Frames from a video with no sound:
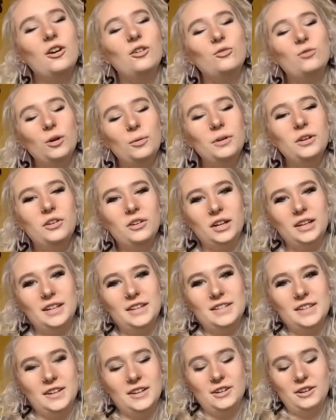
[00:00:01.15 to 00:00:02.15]
What we're not
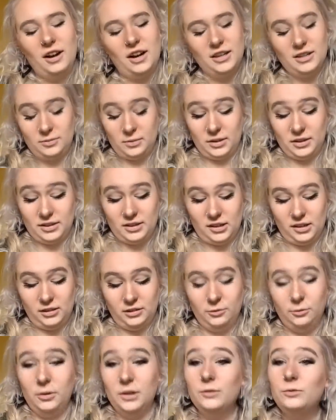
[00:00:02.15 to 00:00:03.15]
going to do, I just want to start
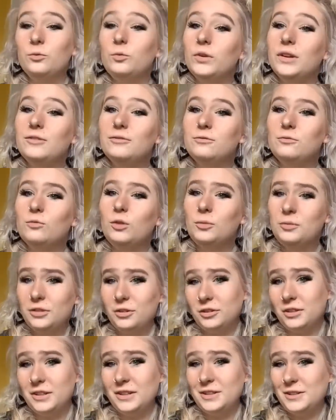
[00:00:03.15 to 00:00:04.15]
off with, with what we're
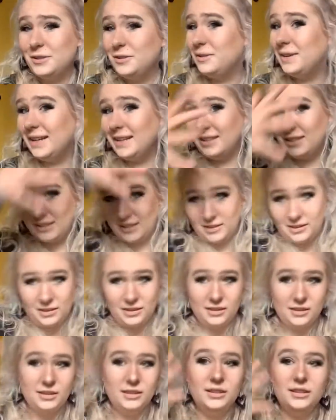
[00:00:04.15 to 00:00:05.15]
not going to do is
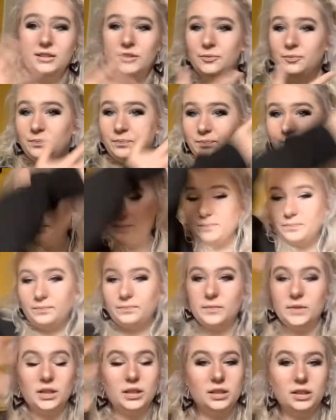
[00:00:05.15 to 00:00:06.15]

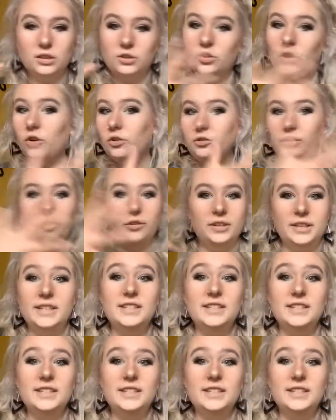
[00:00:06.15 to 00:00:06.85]
not notice